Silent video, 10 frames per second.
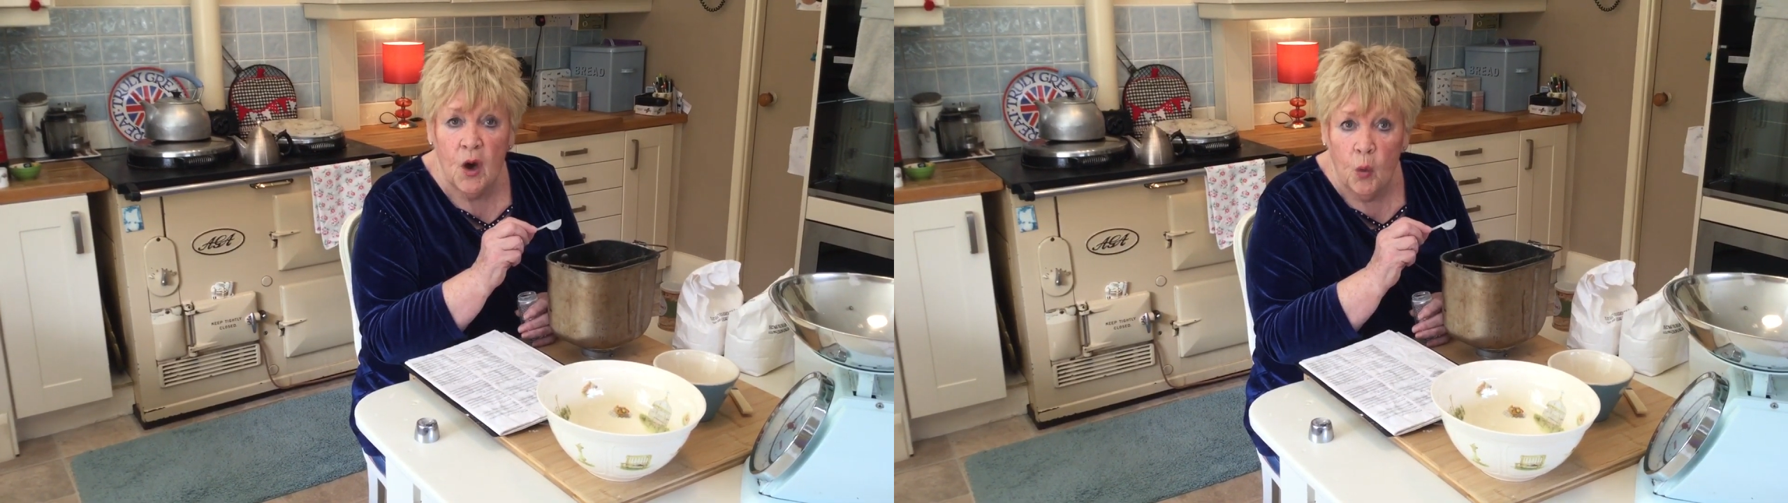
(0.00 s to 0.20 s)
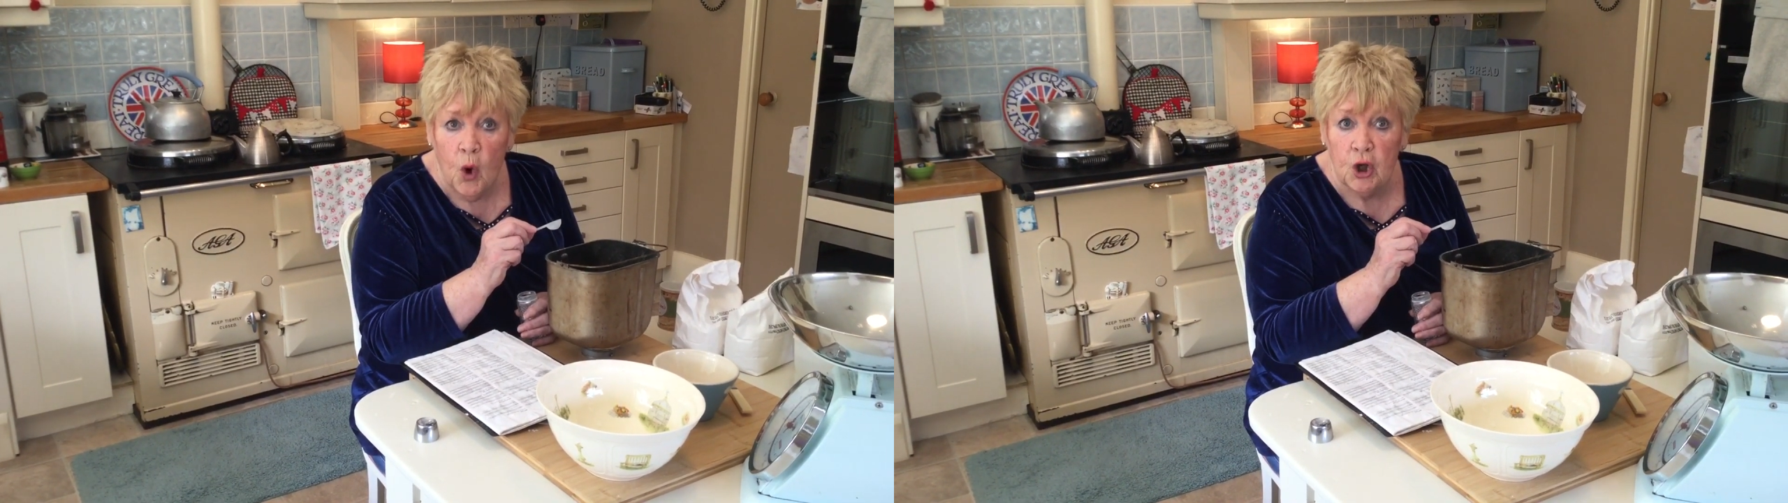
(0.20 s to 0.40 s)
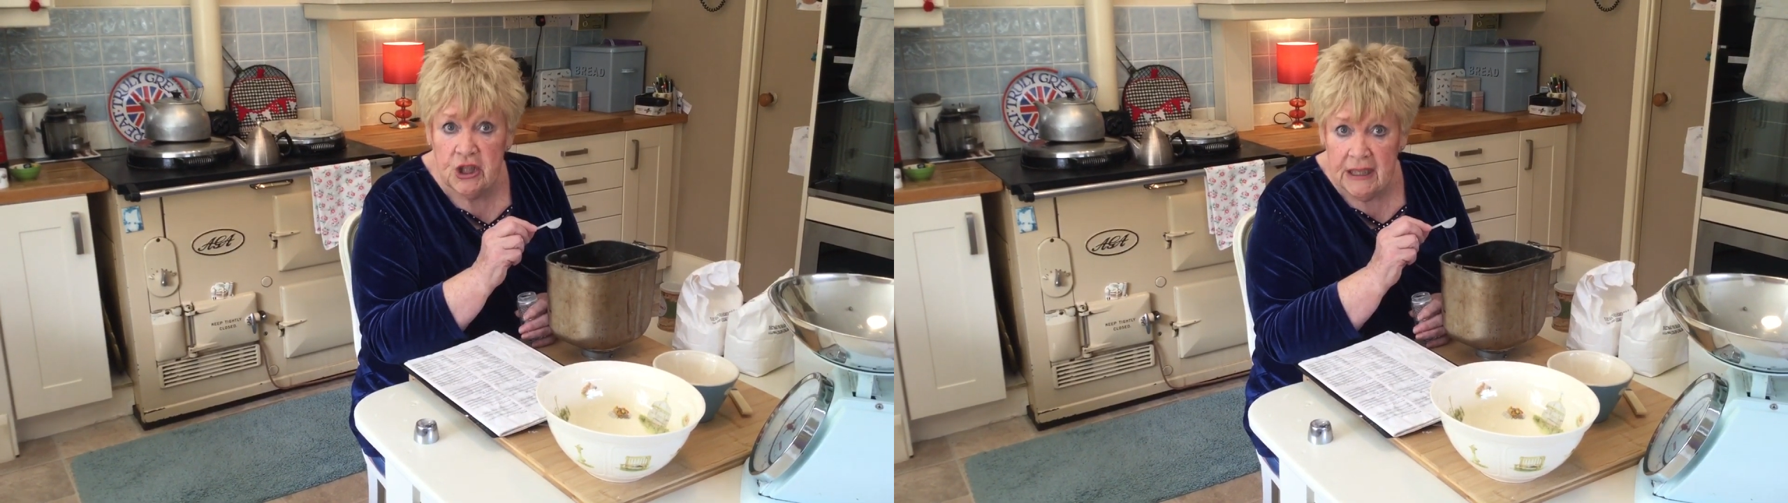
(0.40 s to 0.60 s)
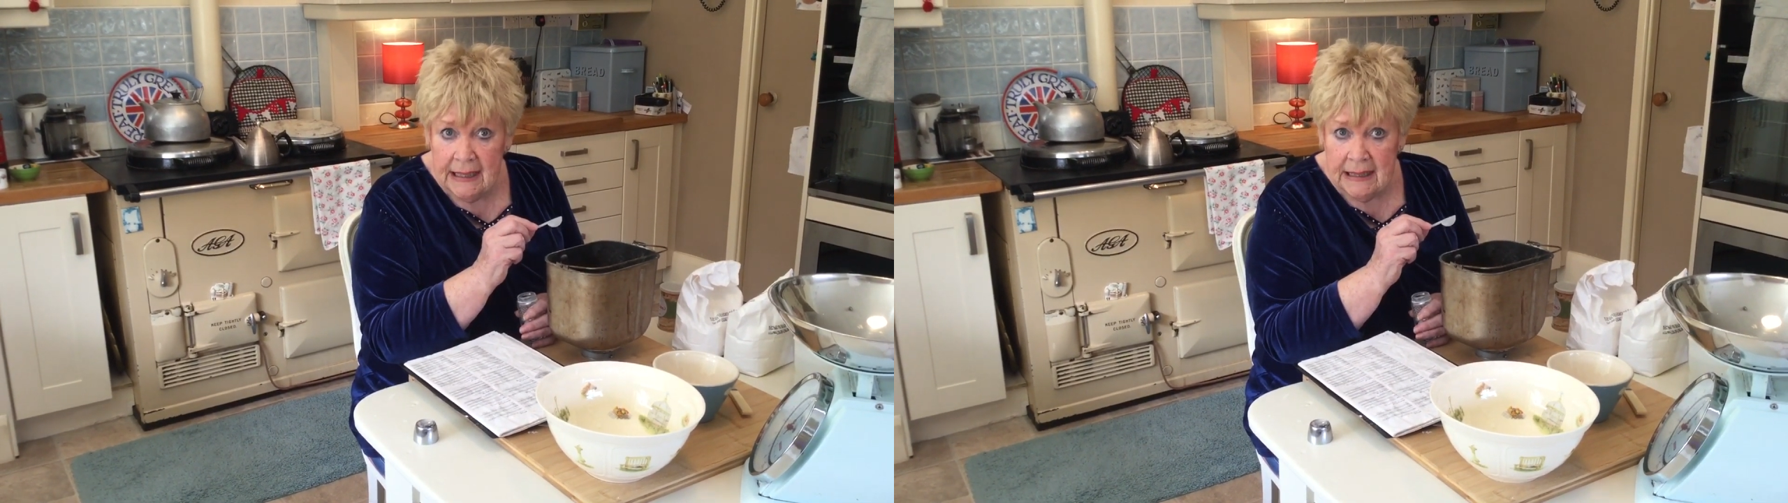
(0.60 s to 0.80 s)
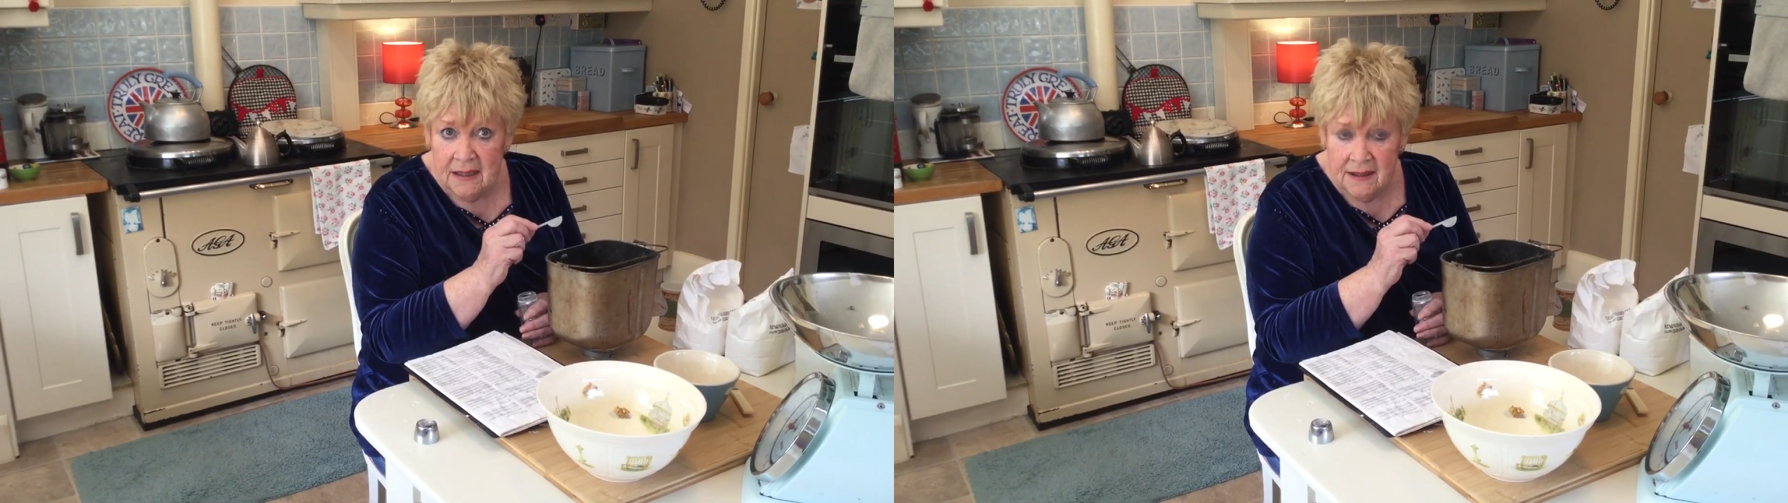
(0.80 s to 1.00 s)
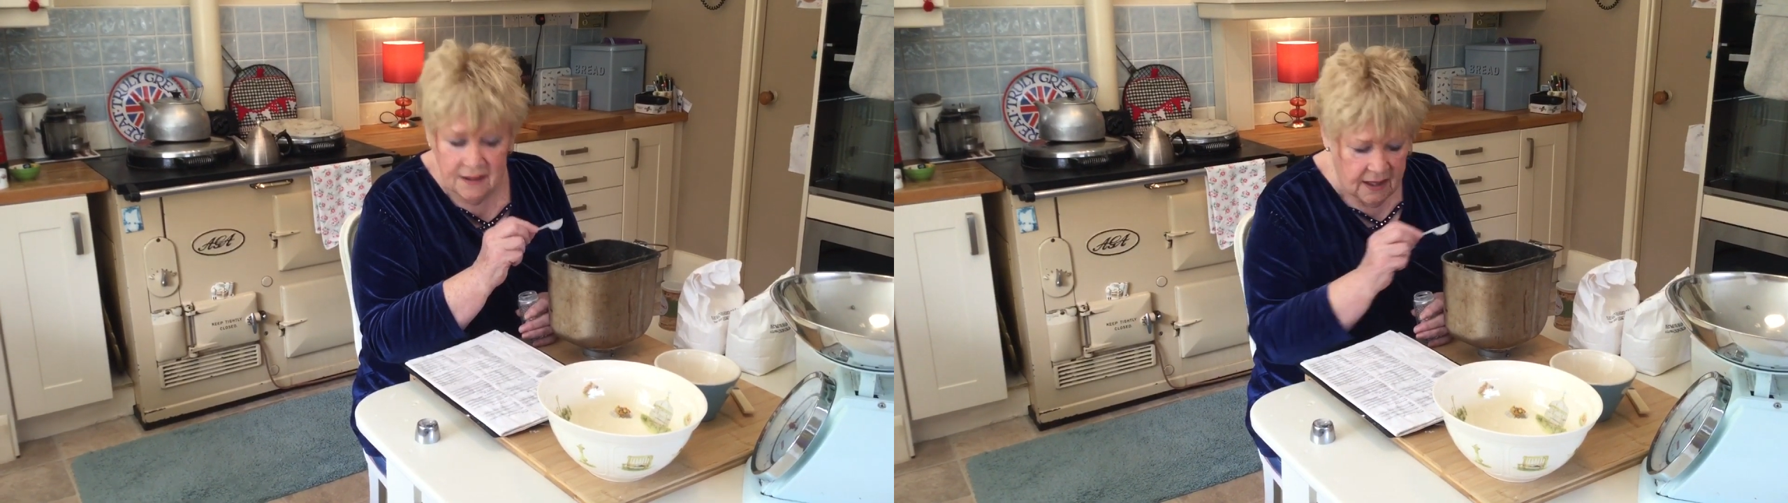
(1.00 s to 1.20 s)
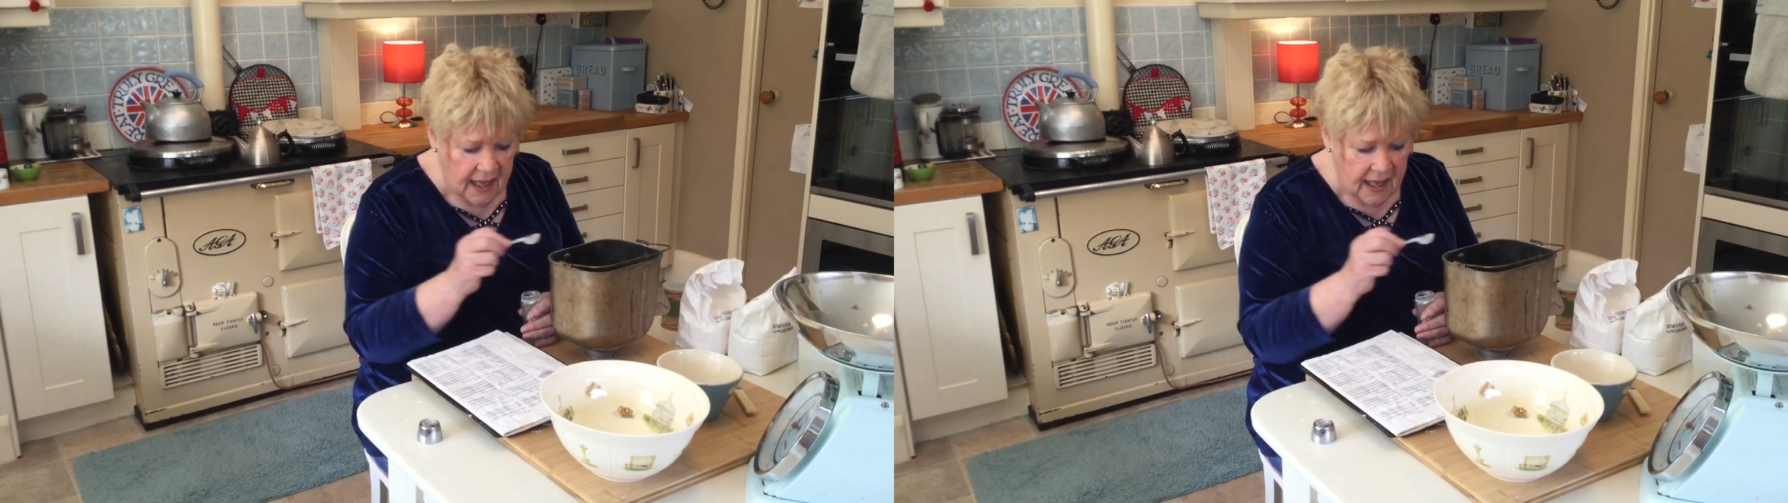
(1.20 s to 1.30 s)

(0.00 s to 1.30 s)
what is.